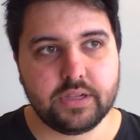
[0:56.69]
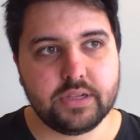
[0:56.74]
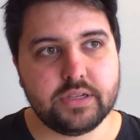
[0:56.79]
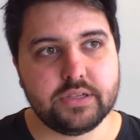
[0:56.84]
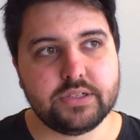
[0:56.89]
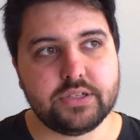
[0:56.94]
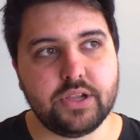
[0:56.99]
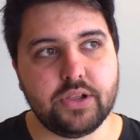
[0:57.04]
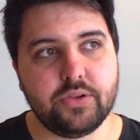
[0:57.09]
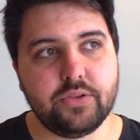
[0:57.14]

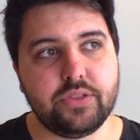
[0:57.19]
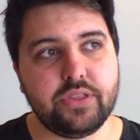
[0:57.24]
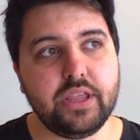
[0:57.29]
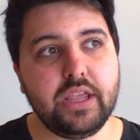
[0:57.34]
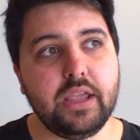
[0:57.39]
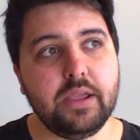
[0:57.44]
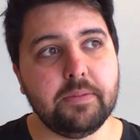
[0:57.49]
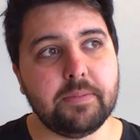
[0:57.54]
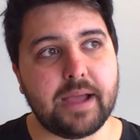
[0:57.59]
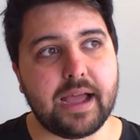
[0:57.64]
So
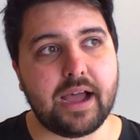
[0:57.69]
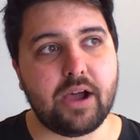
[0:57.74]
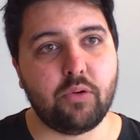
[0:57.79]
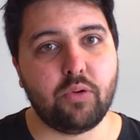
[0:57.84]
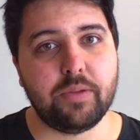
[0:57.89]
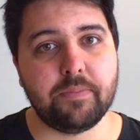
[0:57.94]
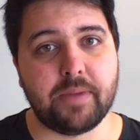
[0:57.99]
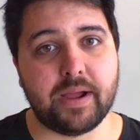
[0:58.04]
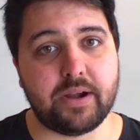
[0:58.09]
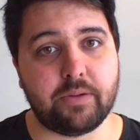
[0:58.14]
thinking about how
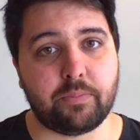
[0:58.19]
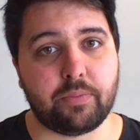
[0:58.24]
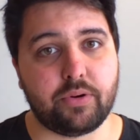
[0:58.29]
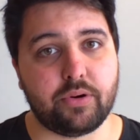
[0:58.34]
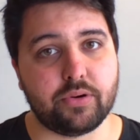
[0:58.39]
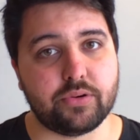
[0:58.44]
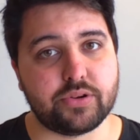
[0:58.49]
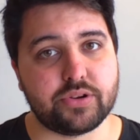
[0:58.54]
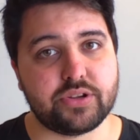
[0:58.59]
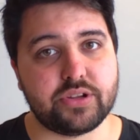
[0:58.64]
we might
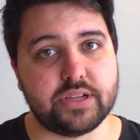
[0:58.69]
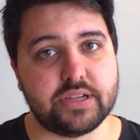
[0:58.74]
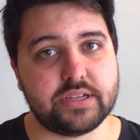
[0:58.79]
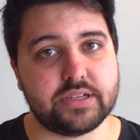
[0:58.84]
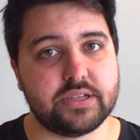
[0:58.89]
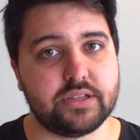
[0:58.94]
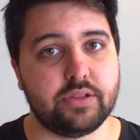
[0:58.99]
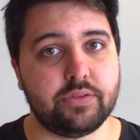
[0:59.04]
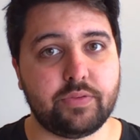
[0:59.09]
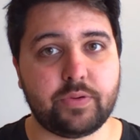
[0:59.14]
approach
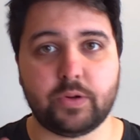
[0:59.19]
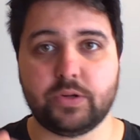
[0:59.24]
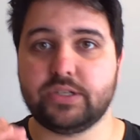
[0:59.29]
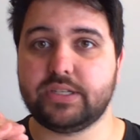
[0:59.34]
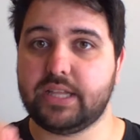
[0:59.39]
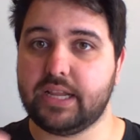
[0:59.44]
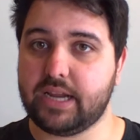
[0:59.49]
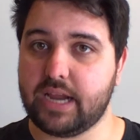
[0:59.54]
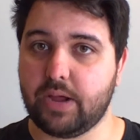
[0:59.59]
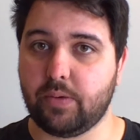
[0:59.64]
this, the first
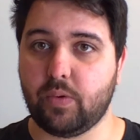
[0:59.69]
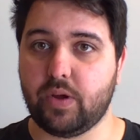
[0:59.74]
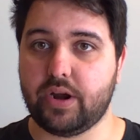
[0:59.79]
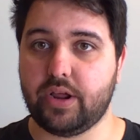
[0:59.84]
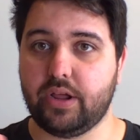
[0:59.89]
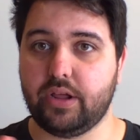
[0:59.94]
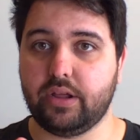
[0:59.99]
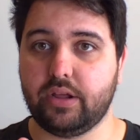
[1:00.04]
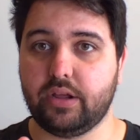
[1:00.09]
thing I want to